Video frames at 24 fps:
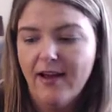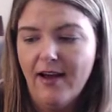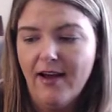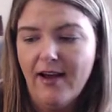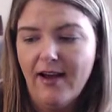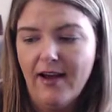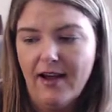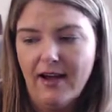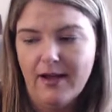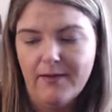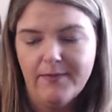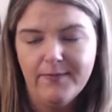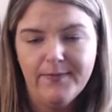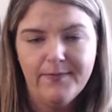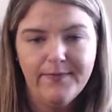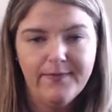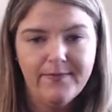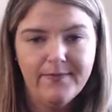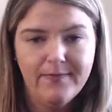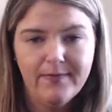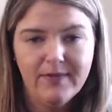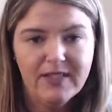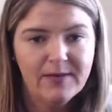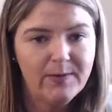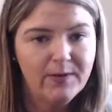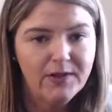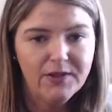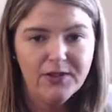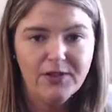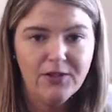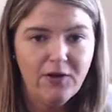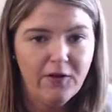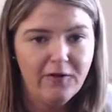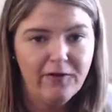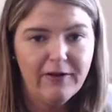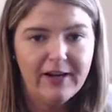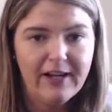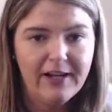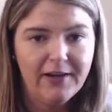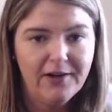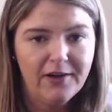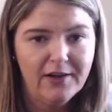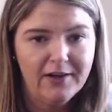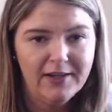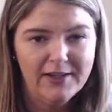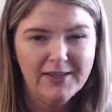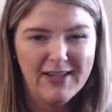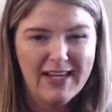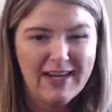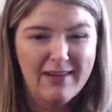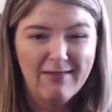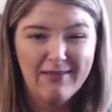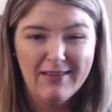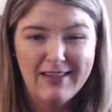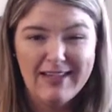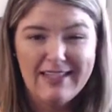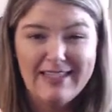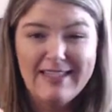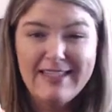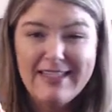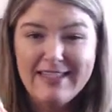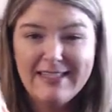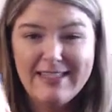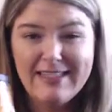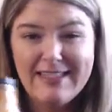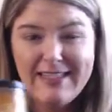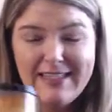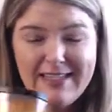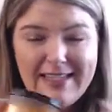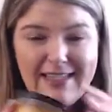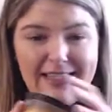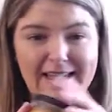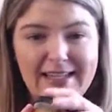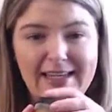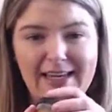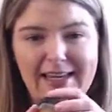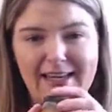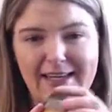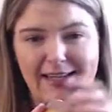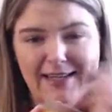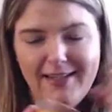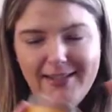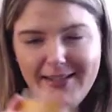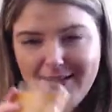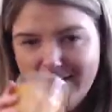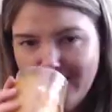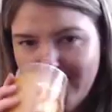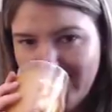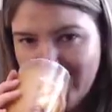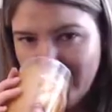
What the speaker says: It smells so freaking good. It's like really yeasty and